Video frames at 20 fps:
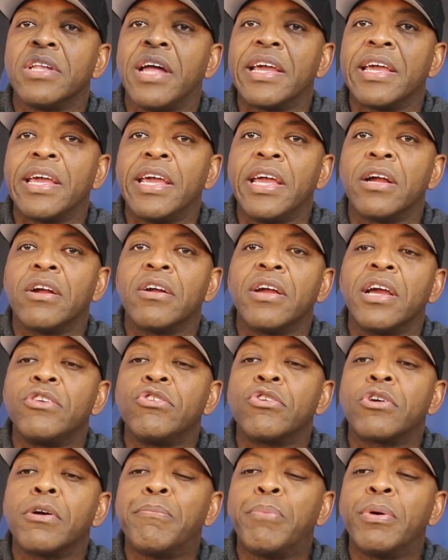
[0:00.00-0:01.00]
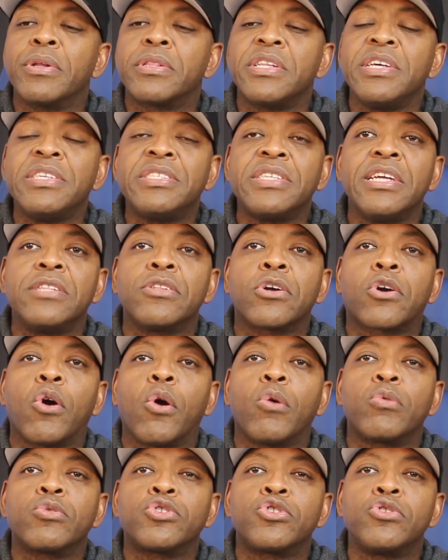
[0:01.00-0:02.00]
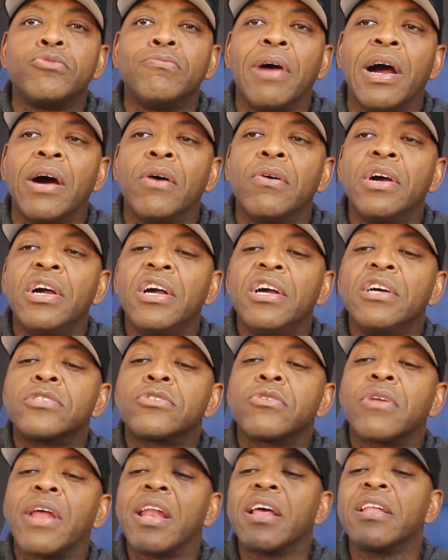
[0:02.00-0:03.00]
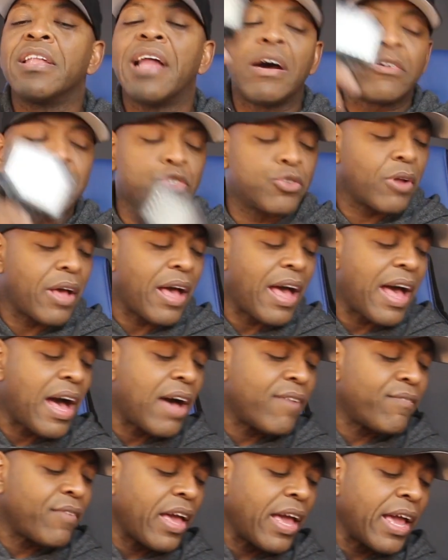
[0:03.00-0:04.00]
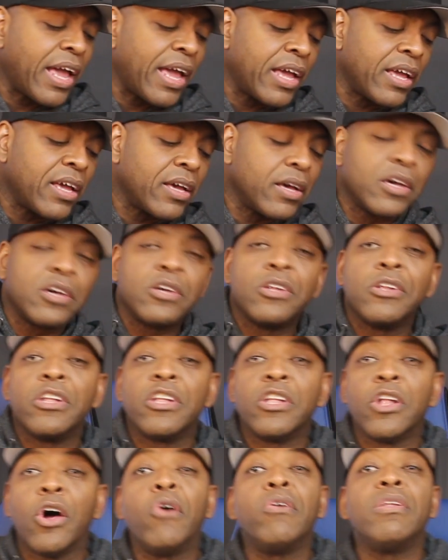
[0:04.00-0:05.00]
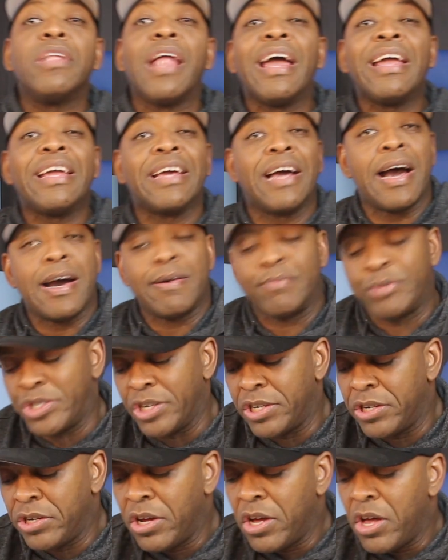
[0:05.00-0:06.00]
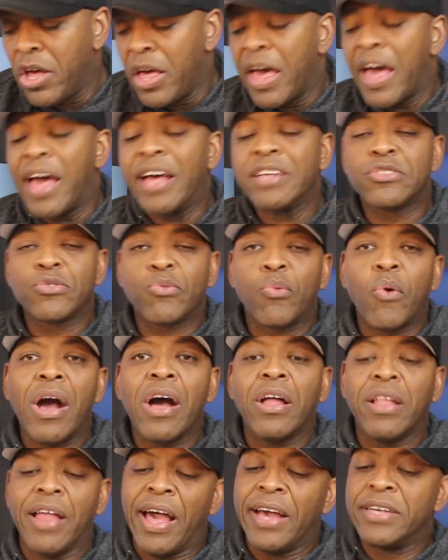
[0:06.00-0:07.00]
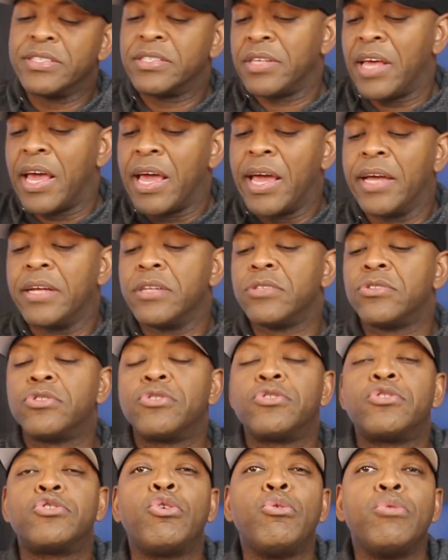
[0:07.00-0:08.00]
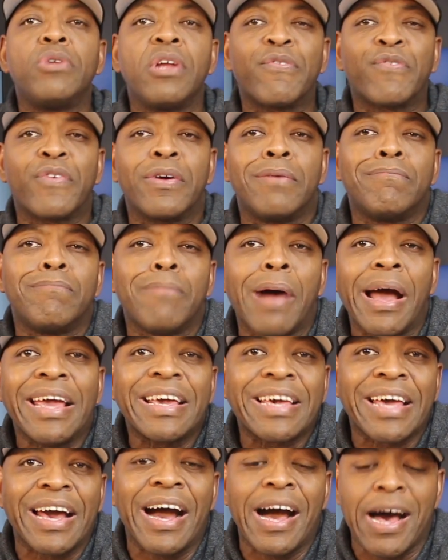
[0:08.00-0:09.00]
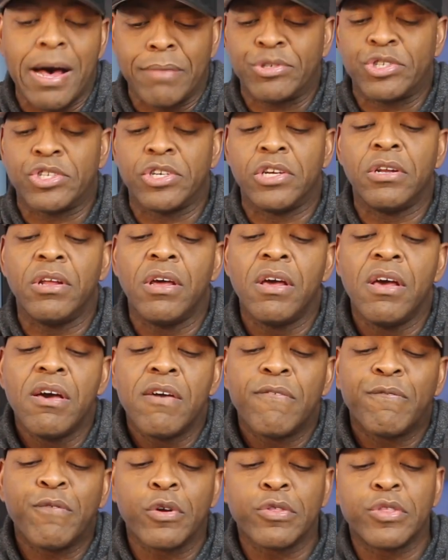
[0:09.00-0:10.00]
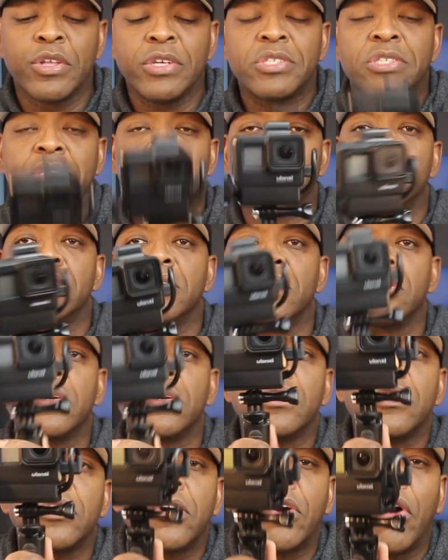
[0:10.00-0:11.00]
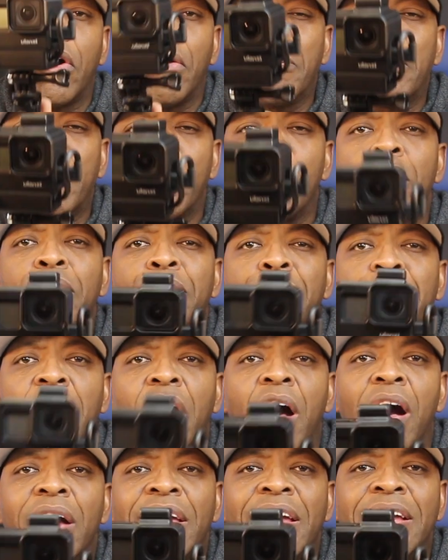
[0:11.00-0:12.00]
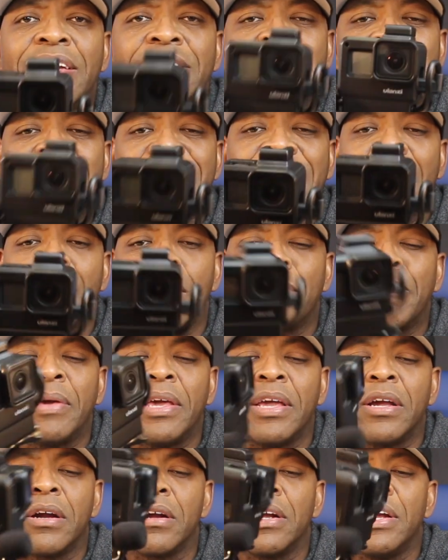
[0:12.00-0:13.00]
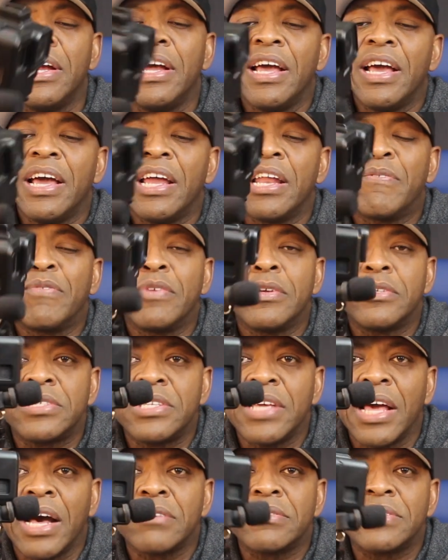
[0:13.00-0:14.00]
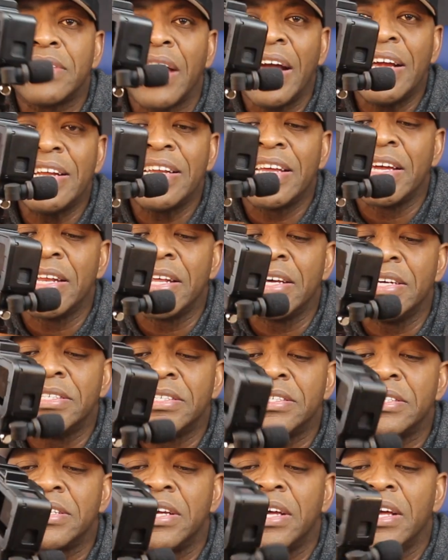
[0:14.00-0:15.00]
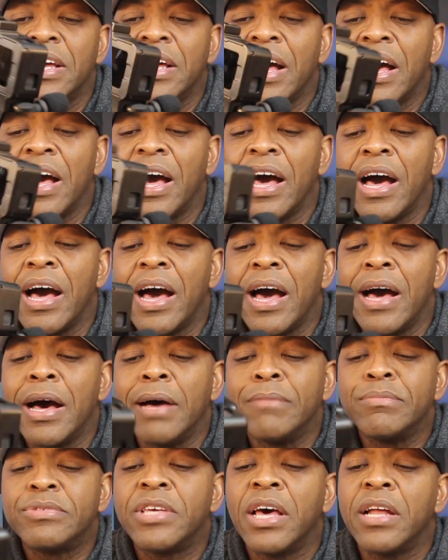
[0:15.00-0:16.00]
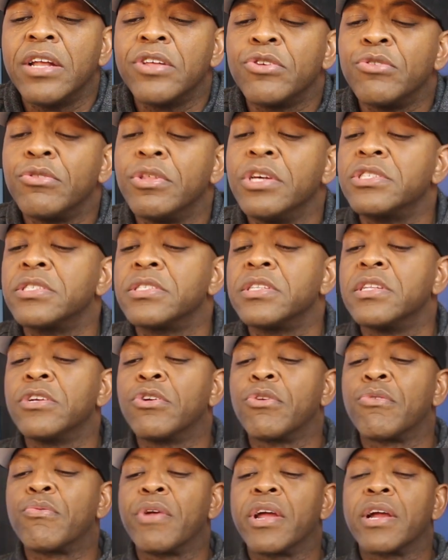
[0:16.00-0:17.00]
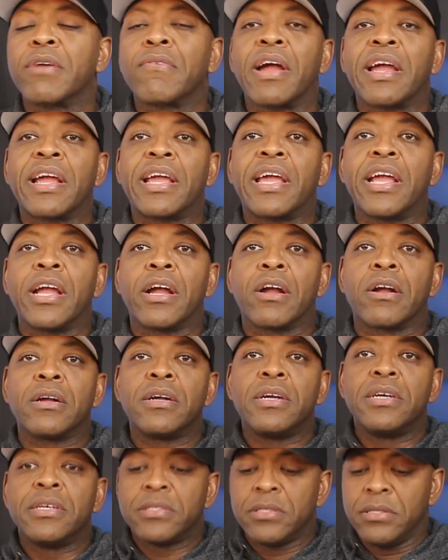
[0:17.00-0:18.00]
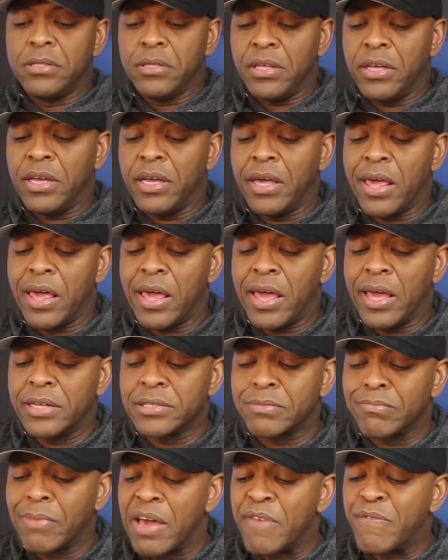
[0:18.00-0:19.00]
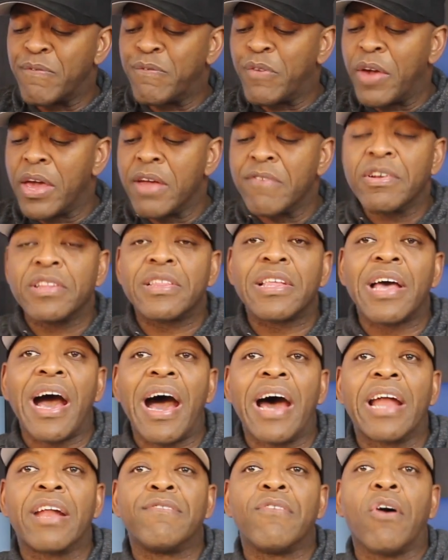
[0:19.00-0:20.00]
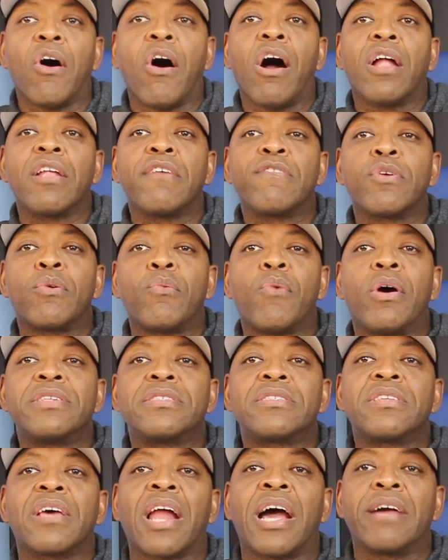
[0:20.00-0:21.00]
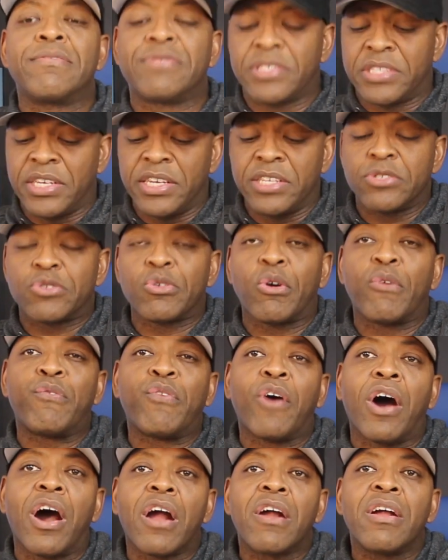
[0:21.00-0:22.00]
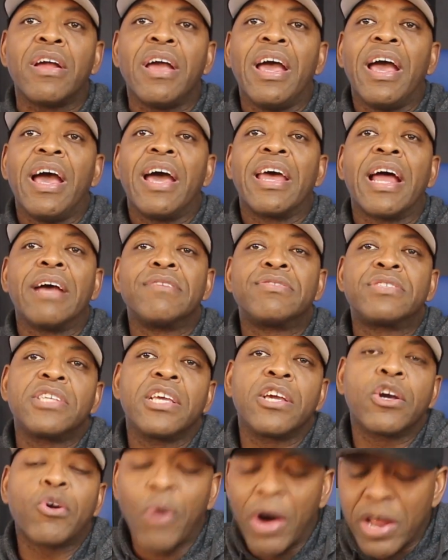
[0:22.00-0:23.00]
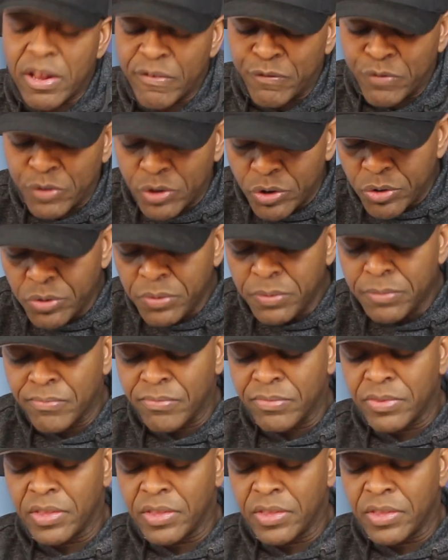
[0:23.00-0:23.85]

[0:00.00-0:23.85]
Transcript: light here, and you can put this in the cold shoe mount. So that allows you to have a low light option as well as a 2 different mic option for this GoPro vlogging setup here. And if you see how tiny it is, I'm telling you, this little rig right here is my favorite out of all of the ones that I've seen so far, and I've seen quite a few,